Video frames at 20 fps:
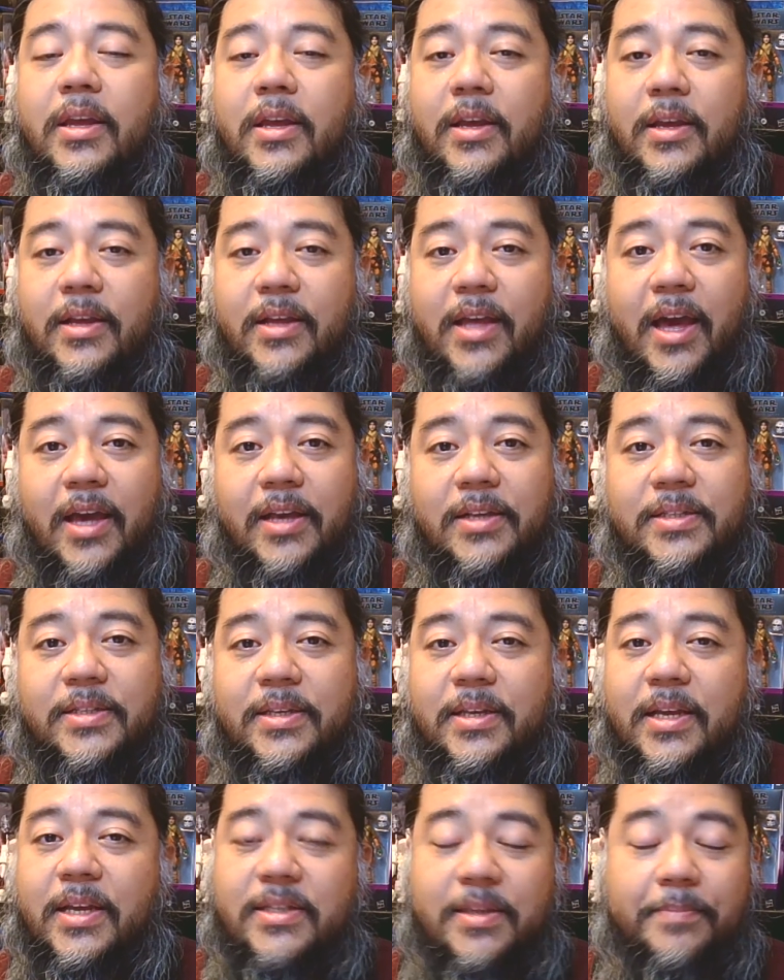Guys,
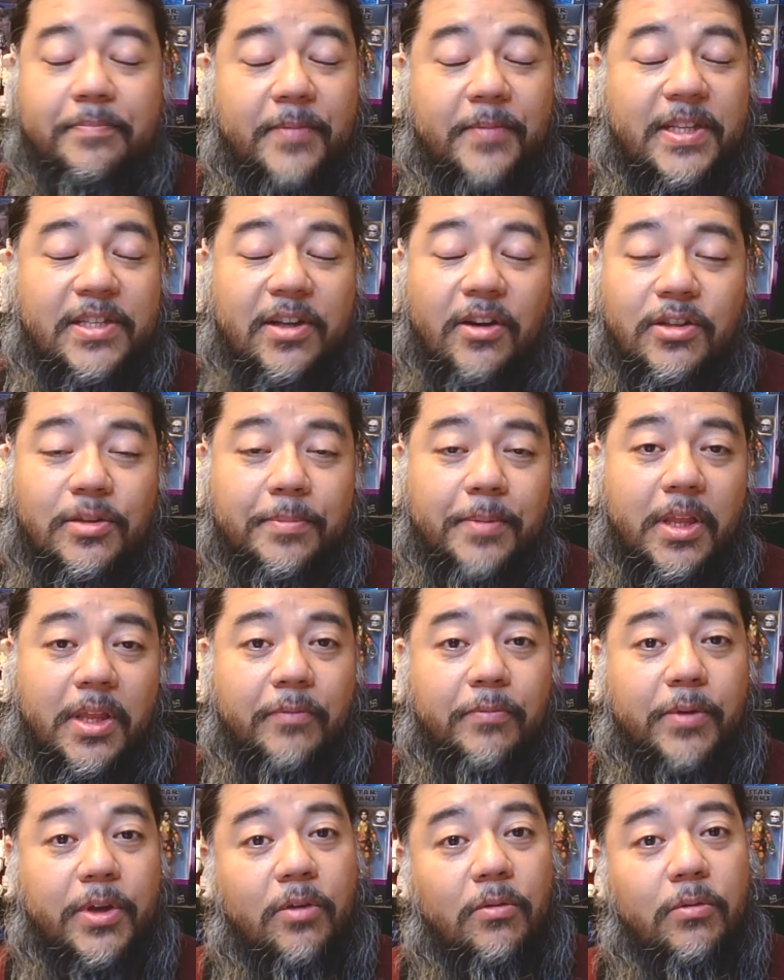it's, a, it's hard to believe
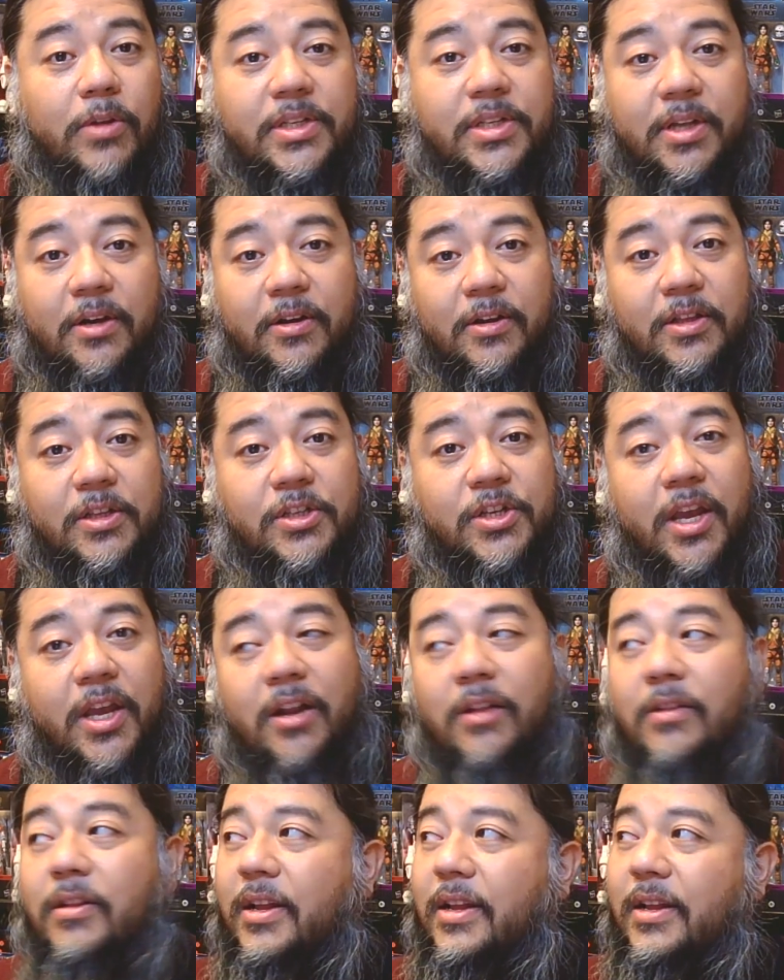we only started this
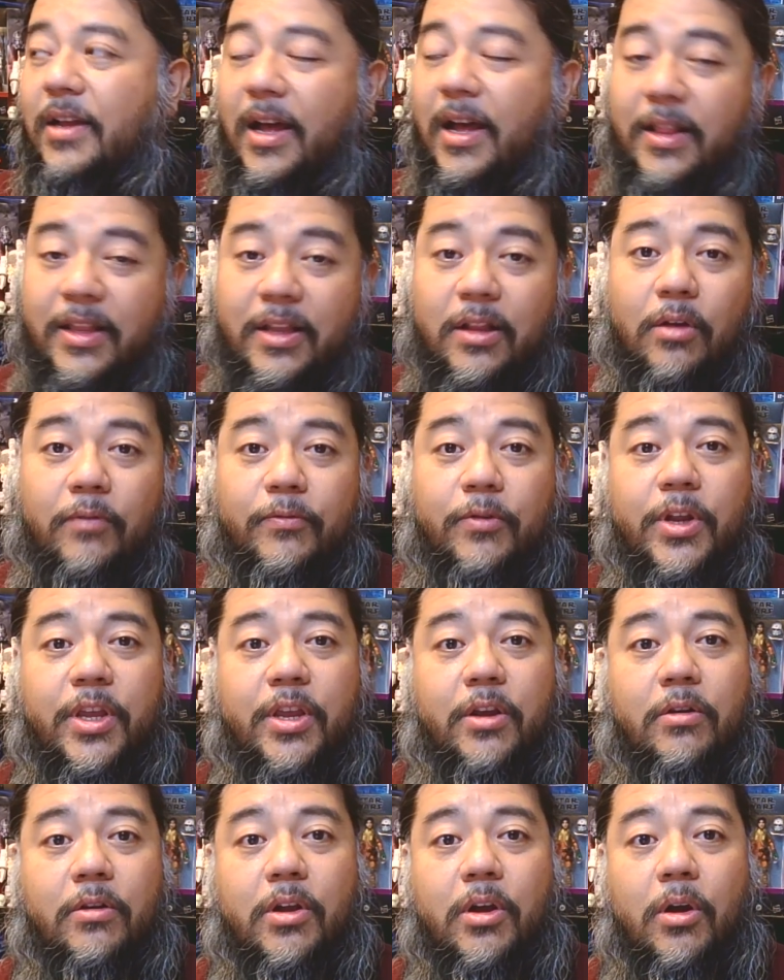channel a little over a
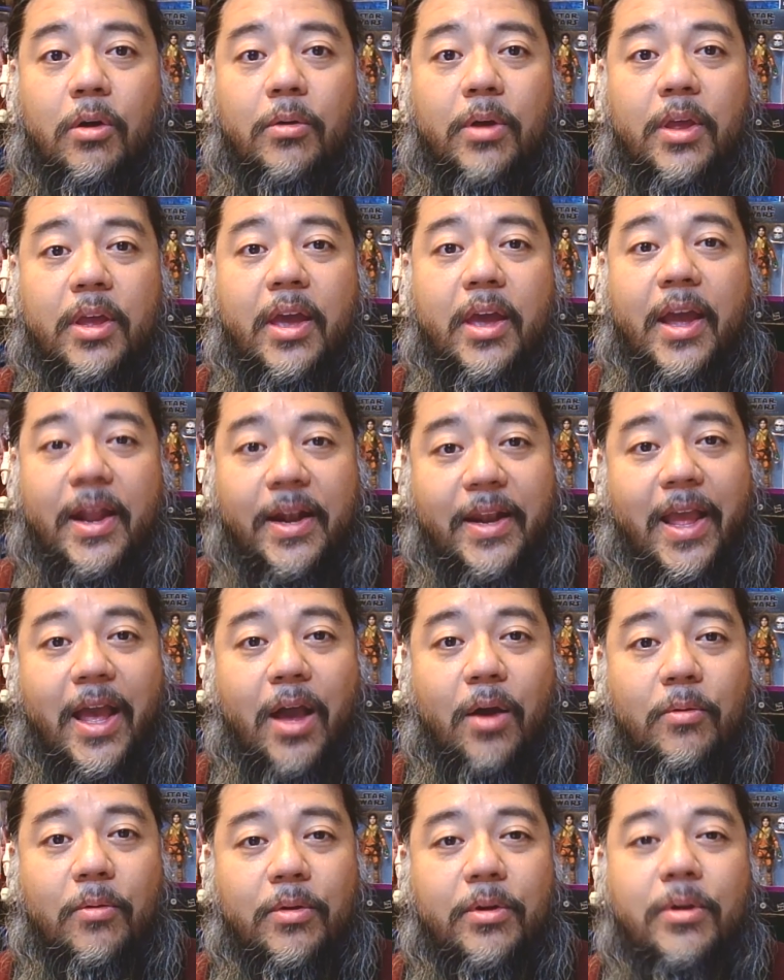year ago, and
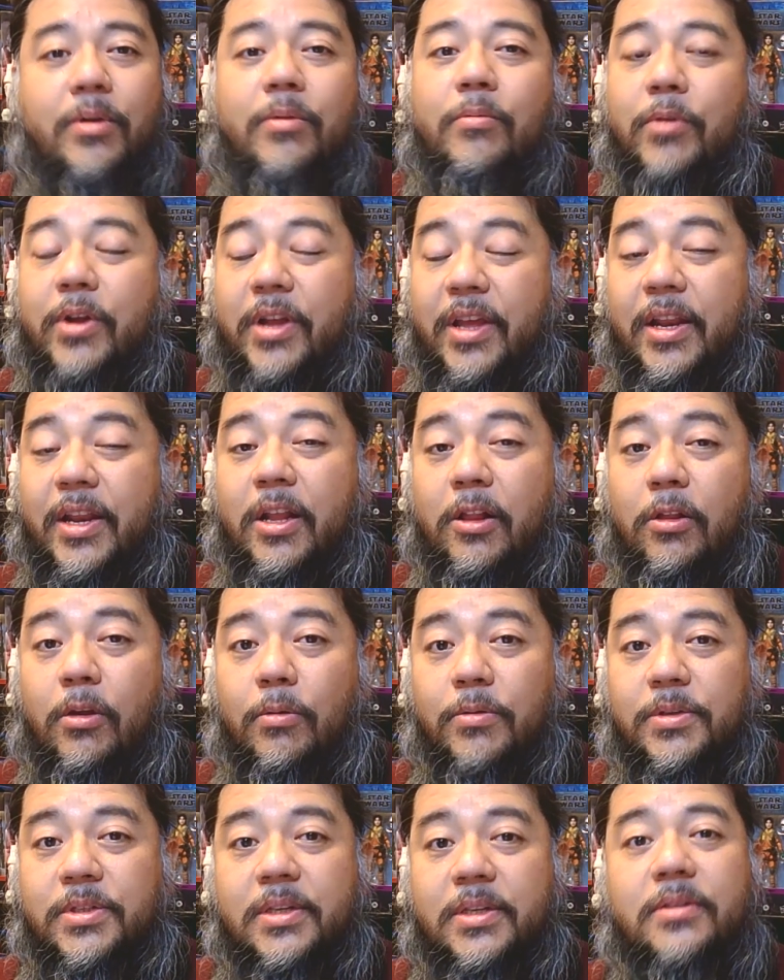now we're getting
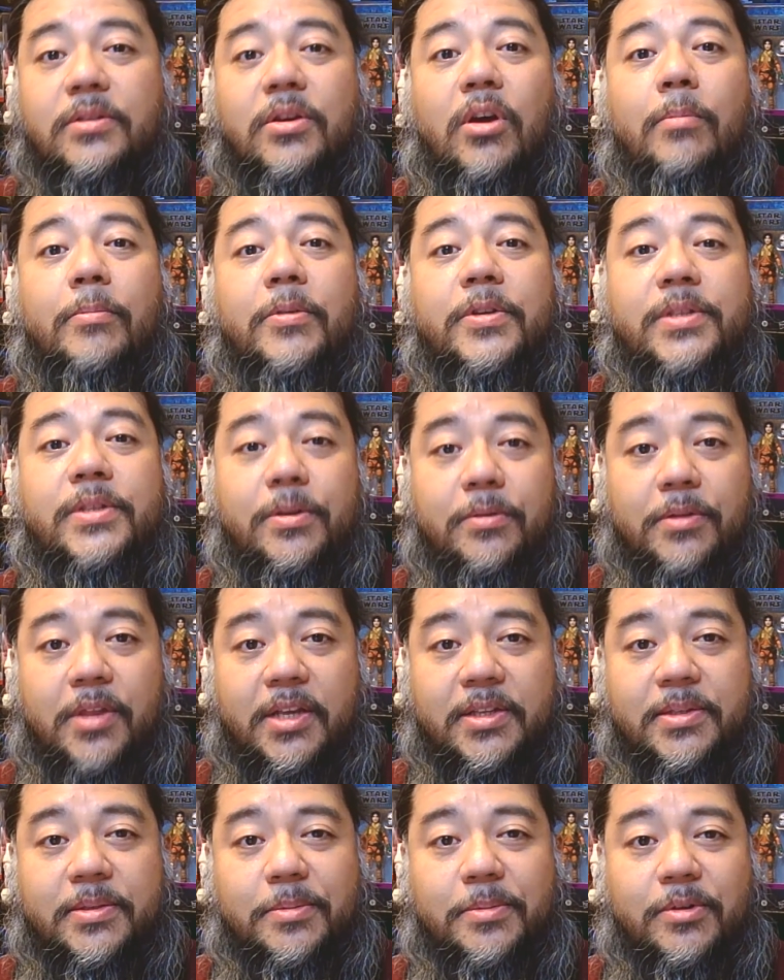close to almost two
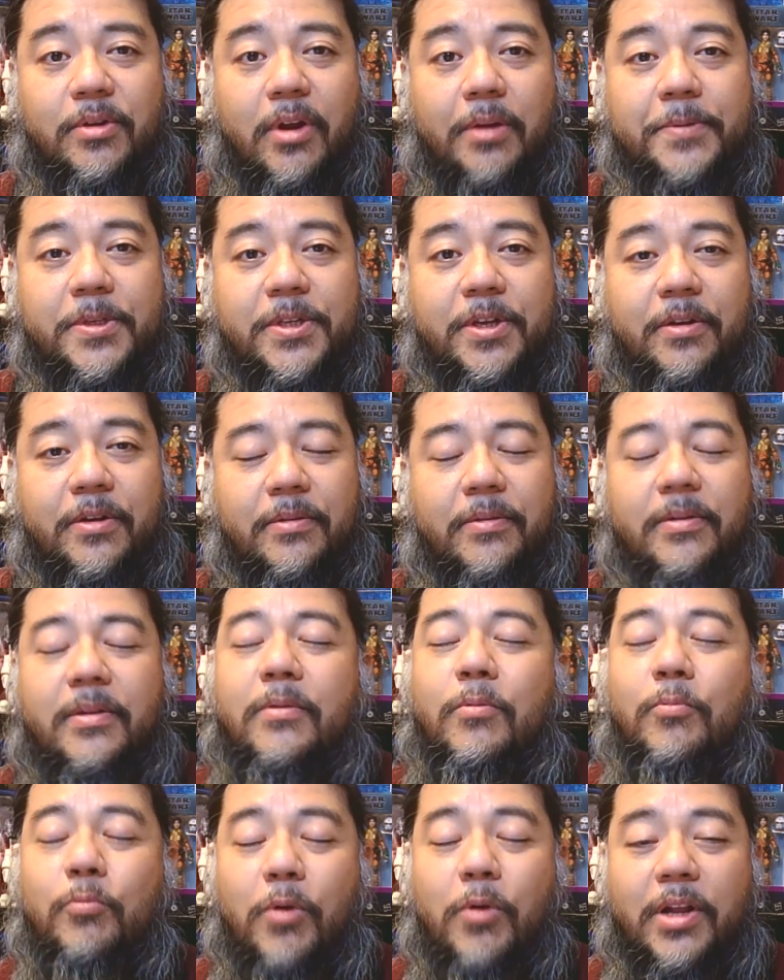thousand subscribers here.
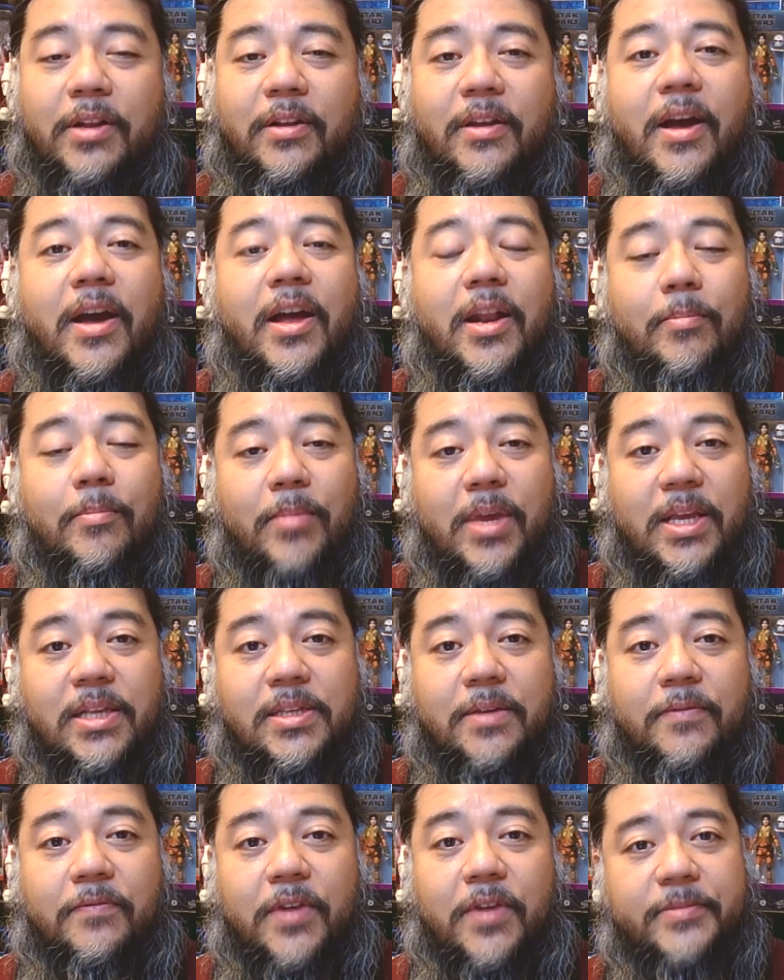What an amazing
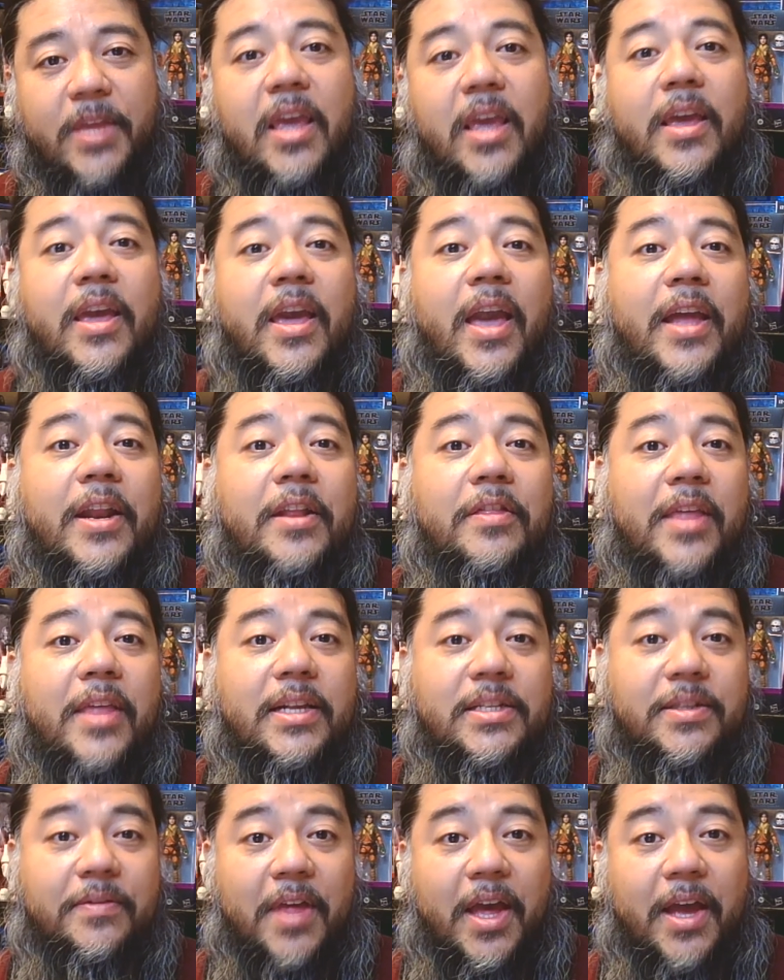feat. And in
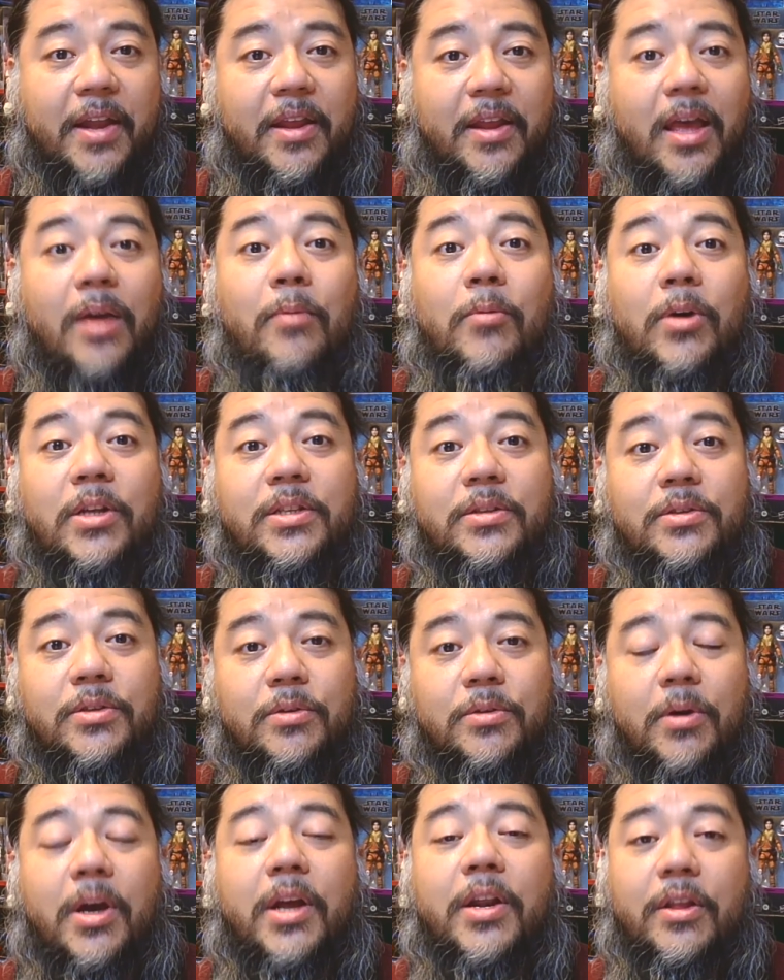thanks to that, I want to
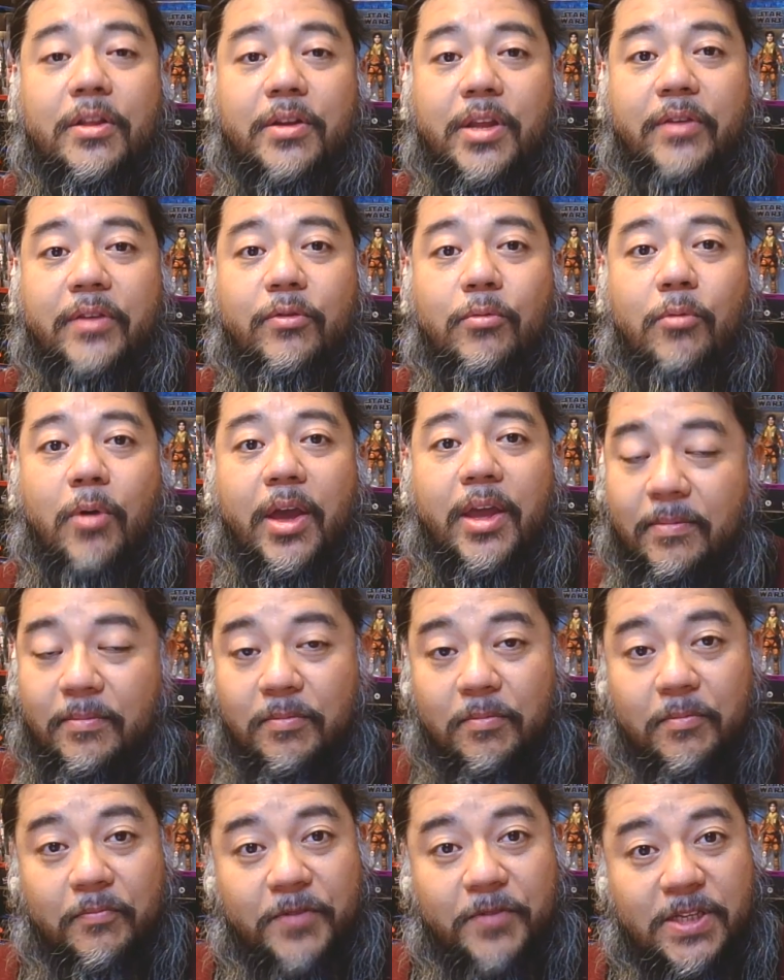do another giveaway
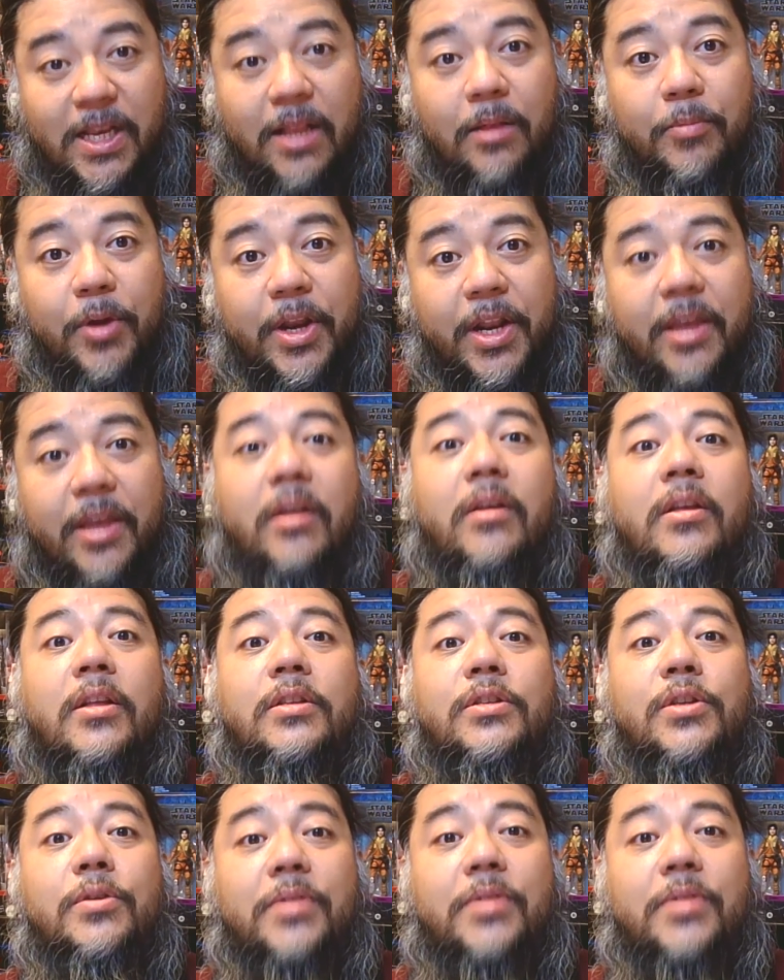celebrating two